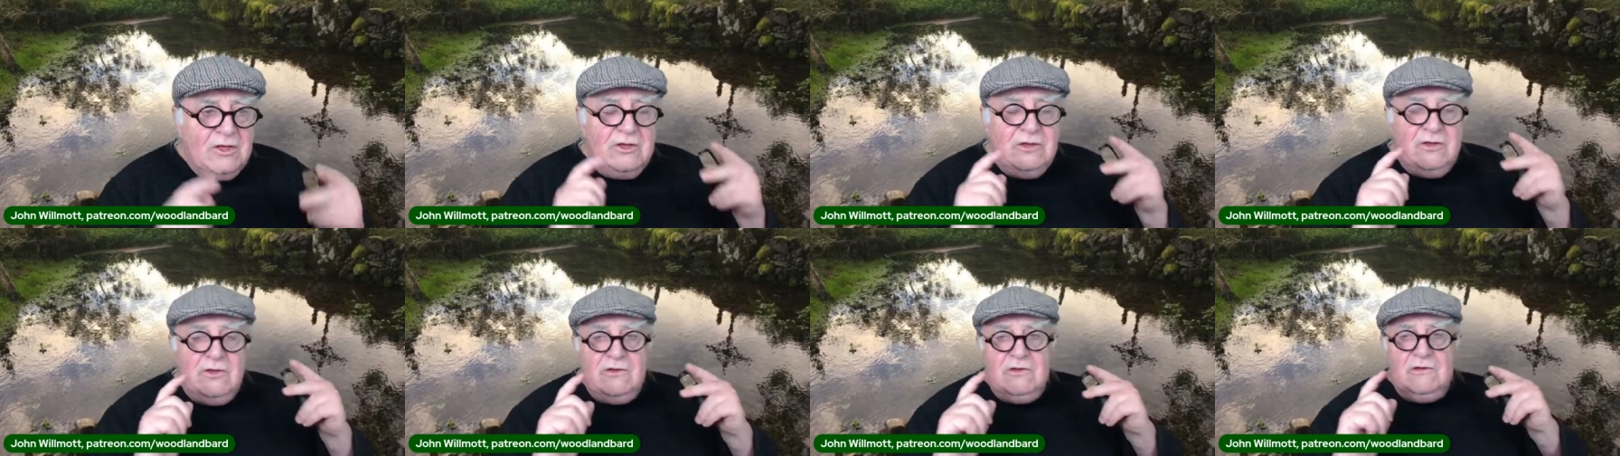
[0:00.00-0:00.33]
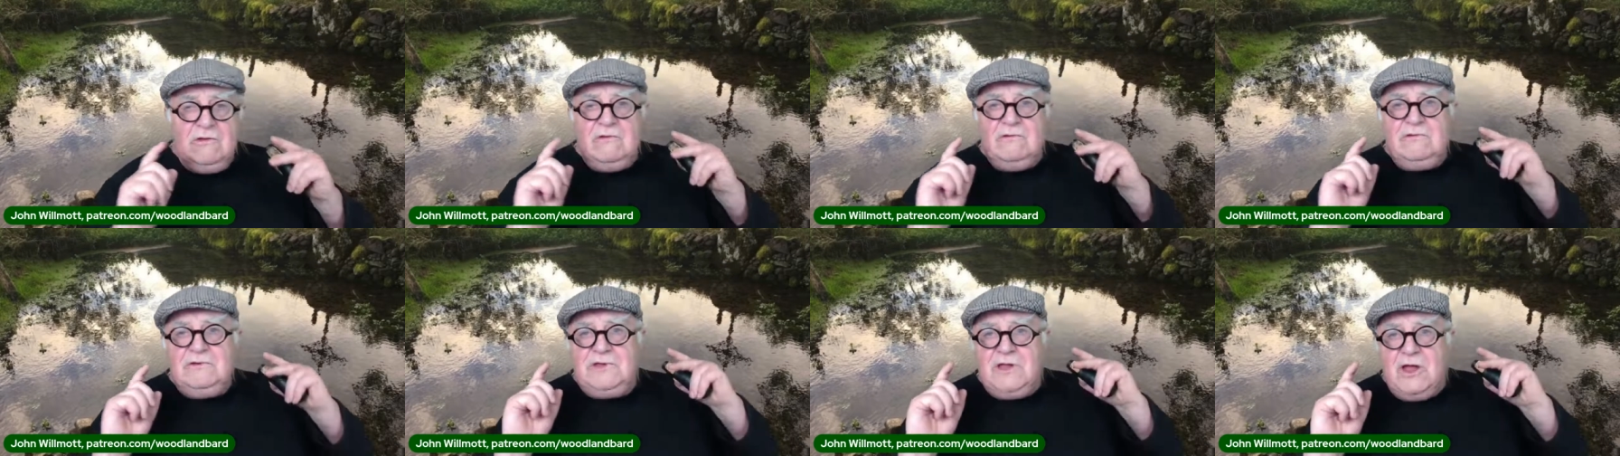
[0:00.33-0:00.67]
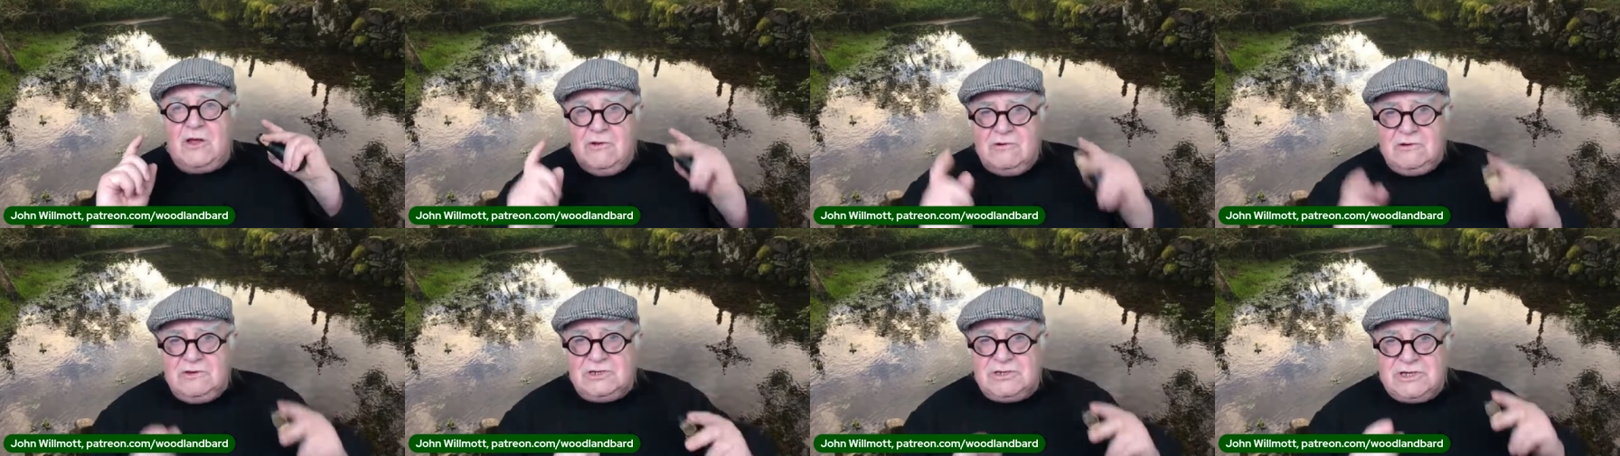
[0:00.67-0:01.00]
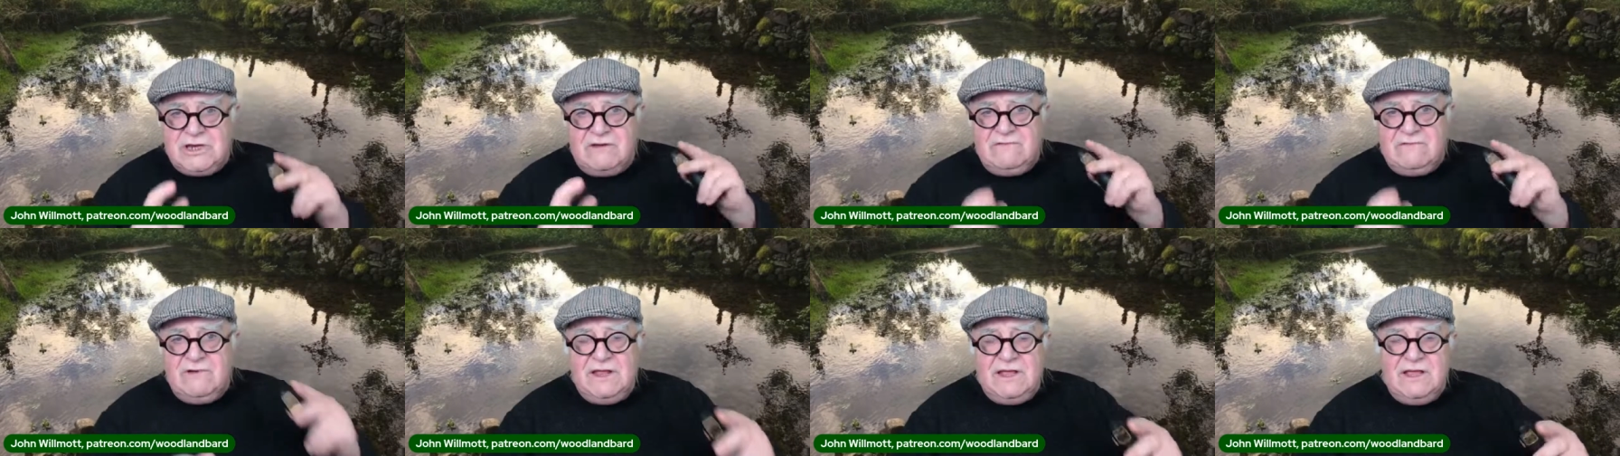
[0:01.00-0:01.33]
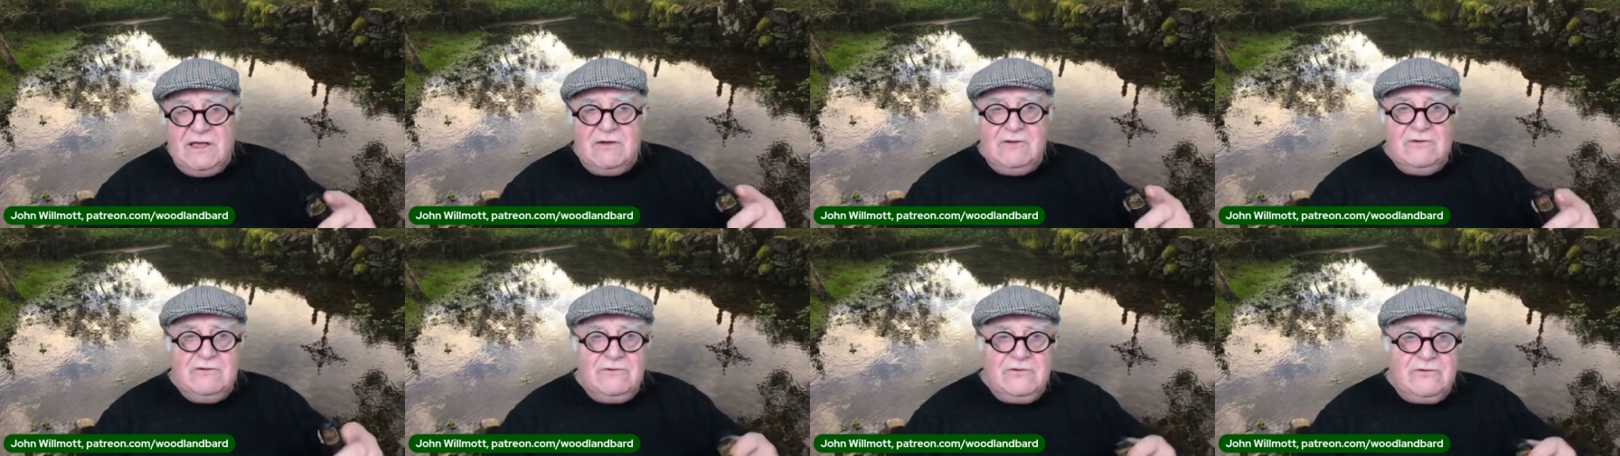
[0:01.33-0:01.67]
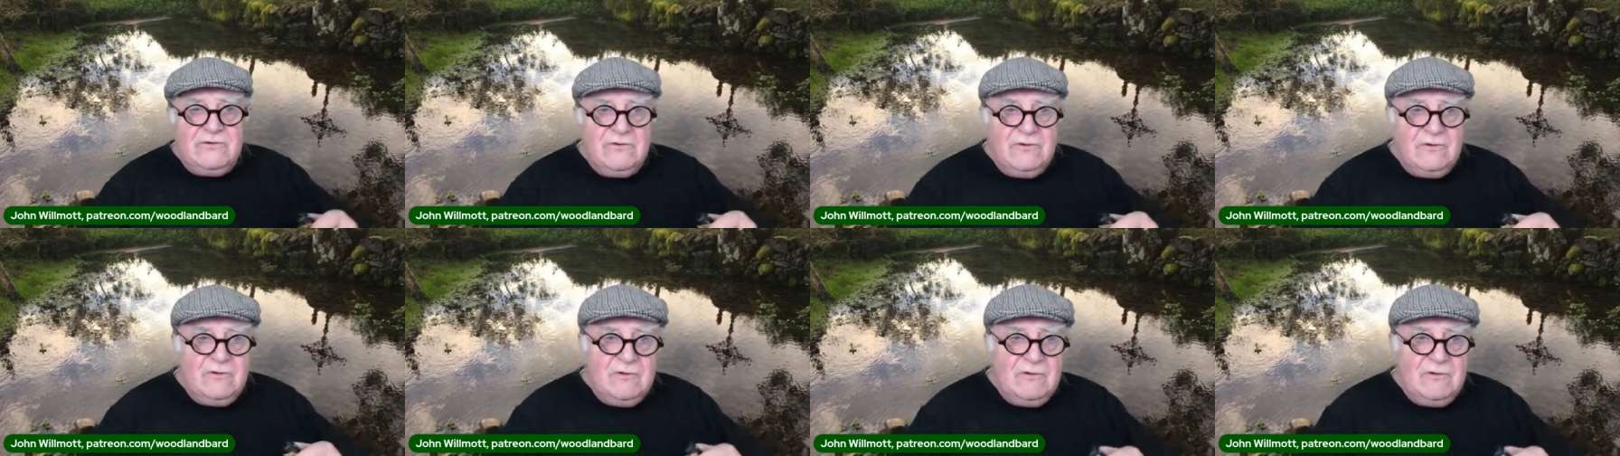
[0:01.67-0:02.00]
You don't generally go
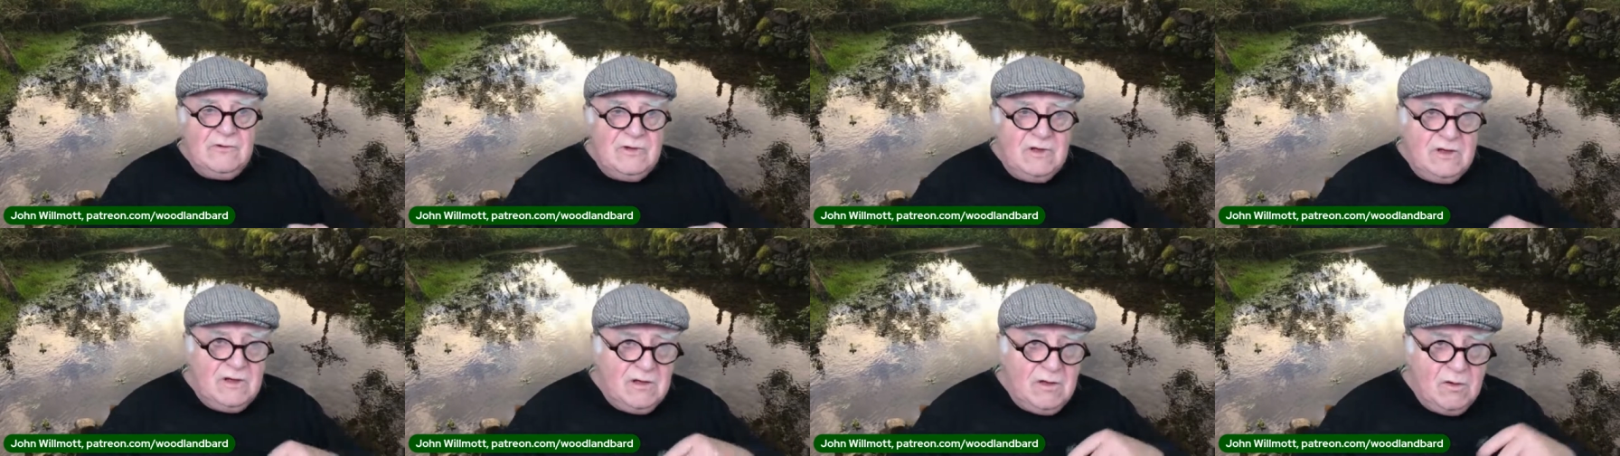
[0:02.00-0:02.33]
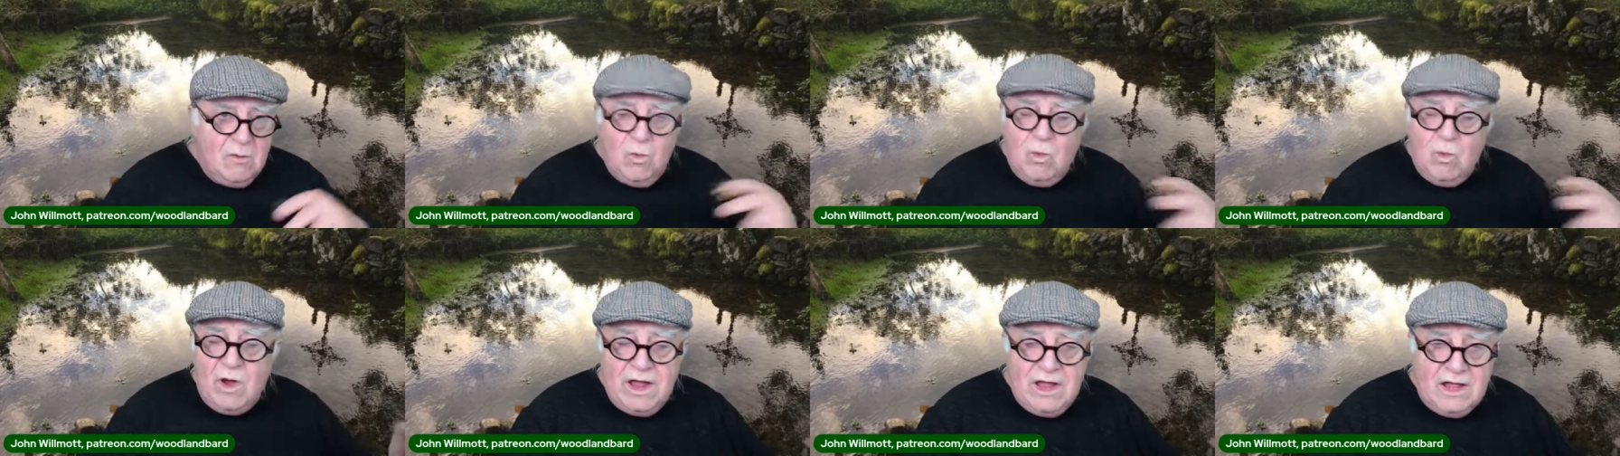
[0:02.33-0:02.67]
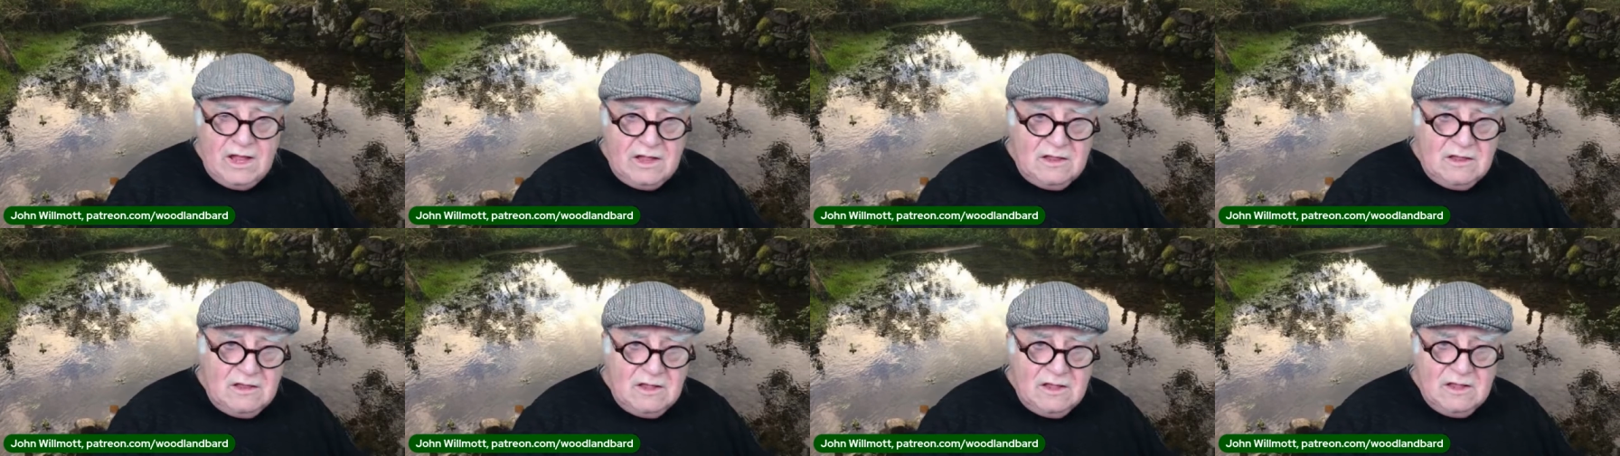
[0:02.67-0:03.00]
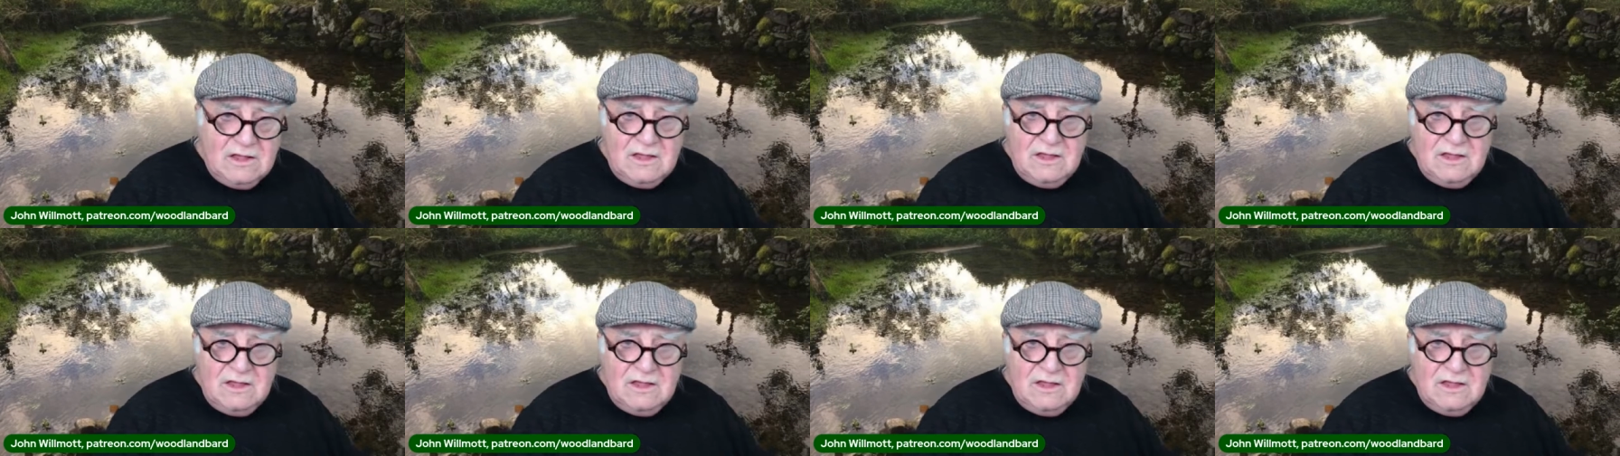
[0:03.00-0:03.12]
to a, a well